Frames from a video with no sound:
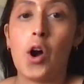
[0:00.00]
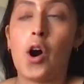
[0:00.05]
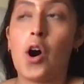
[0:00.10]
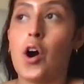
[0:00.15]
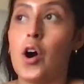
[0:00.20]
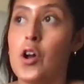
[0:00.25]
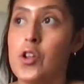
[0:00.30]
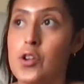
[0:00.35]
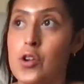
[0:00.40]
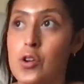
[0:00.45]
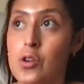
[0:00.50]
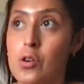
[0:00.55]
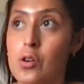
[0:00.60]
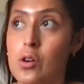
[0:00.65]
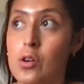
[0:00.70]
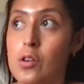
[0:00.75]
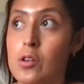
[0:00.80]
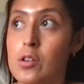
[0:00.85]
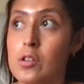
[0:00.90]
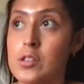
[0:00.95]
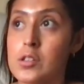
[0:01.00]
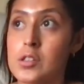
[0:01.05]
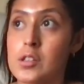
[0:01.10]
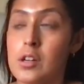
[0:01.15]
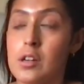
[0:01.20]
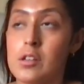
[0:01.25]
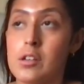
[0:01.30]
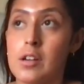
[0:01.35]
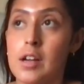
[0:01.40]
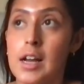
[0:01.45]
on your goals,
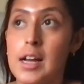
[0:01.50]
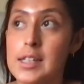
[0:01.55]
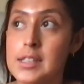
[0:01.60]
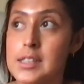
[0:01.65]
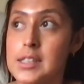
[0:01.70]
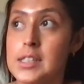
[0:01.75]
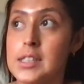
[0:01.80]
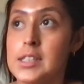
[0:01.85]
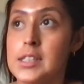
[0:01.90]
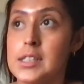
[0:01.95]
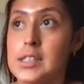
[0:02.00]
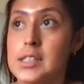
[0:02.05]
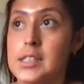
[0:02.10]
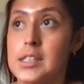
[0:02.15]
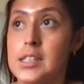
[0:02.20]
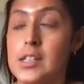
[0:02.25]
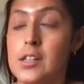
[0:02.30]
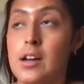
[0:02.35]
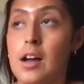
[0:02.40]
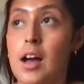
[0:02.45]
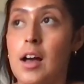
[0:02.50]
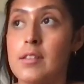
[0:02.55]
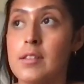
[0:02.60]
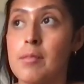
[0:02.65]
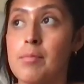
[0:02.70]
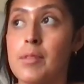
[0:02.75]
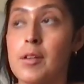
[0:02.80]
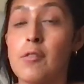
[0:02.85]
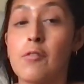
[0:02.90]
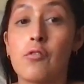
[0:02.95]
on your assets, you know, have
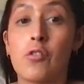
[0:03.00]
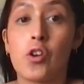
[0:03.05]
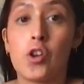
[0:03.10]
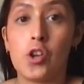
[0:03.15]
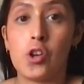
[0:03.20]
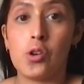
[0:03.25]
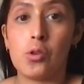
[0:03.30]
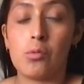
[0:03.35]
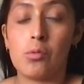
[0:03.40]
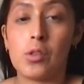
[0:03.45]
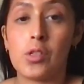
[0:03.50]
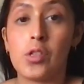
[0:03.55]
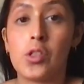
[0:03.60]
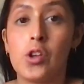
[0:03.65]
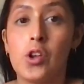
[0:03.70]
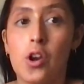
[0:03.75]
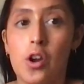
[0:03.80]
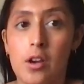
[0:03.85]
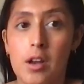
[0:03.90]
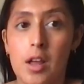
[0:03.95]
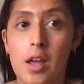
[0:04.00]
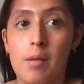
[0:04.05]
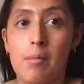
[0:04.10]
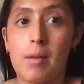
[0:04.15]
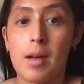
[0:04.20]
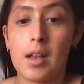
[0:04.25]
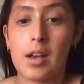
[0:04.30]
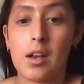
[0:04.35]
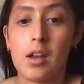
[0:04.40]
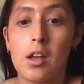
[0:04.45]
something for you with your name
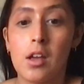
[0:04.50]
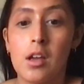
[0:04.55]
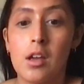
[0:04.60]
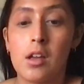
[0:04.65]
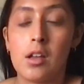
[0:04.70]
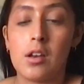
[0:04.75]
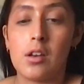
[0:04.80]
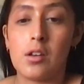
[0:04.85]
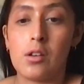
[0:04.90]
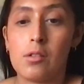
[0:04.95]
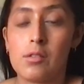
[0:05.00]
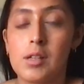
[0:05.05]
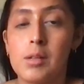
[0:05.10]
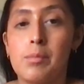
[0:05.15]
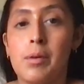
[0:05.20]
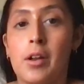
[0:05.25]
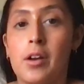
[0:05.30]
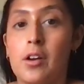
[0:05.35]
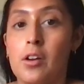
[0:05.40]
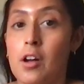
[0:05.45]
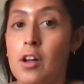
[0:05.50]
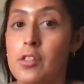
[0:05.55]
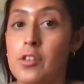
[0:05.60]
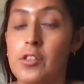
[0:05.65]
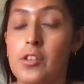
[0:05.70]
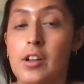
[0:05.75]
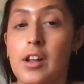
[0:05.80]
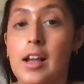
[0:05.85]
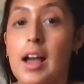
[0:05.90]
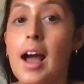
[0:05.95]
and don't depend on
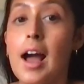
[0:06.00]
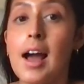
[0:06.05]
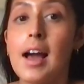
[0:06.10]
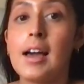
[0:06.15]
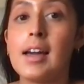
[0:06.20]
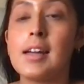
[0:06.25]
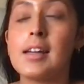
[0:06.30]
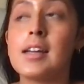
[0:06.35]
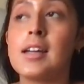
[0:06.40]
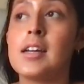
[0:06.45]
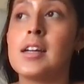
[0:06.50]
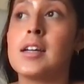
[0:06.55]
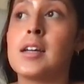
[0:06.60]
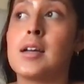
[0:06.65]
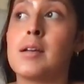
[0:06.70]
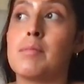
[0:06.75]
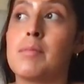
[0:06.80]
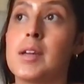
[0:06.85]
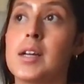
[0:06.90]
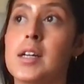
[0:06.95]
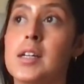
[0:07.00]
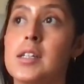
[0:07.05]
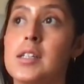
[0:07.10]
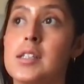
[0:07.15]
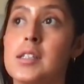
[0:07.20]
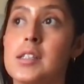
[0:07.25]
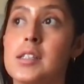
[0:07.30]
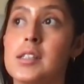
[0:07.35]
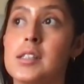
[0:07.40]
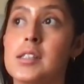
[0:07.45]
another guy
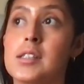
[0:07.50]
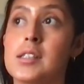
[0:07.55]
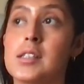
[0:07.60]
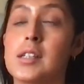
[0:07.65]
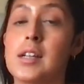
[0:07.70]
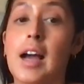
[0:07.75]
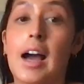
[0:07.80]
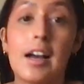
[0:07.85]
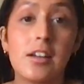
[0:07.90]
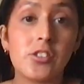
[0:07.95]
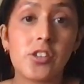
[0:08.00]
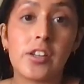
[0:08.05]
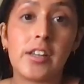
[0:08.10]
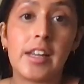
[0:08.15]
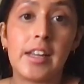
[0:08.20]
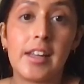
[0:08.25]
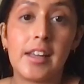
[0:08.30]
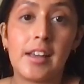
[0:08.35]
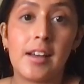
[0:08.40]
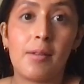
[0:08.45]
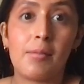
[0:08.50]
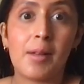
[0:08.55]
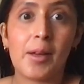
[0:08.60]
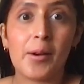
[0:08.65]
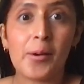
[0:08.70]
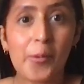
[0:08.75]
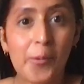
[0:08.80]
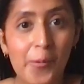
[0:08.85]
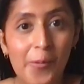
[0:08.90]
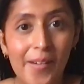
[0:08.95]
because guys are needy. I'm like,
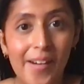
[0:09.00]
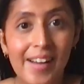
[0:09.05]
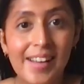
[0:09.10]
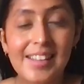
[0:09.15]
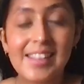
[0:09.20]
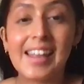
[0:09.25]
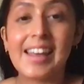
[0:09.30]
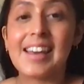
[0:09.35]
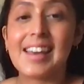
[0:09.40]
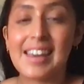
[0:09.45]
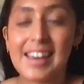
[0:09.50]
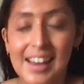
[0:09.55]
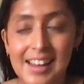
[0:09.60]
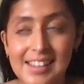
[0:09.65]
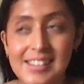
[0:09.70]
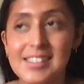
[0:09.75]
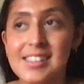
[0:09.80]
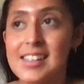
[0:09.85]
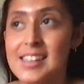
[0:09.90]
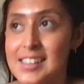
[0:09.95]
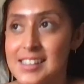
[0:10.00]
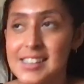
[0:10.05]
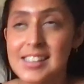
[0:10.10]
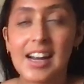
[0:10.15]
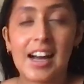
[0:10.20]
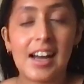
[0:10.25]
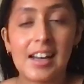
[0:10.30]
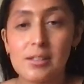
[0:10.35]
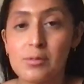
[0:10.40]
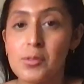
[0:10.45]
what? He's like, yes, us
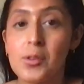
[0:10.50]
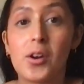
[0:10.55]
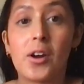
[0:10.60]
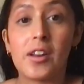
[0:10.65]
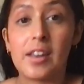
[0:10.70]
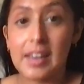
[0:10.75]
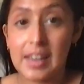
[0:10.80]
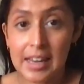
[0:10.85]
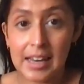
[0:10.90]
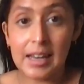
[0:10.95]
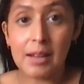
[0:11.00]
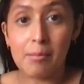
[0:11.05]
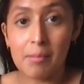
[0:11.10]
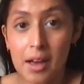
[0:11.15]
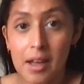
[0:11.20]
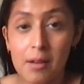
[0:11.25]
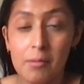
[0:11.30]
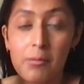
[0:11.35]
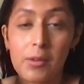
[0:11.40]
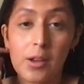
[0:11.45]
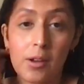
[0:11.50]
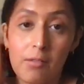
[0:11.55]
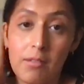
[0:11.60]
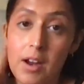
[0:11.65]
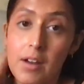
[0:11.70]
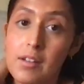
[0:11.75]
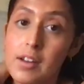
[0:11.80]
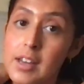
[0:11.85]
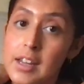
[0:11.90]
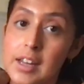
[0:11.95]
guys, we are needy men. We are
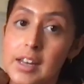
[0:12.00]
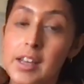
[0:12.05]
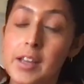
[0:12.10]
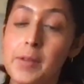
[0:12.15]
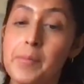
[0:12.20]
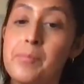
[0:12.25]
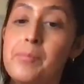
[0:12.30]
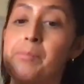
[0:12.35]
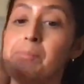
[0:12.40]
very needy.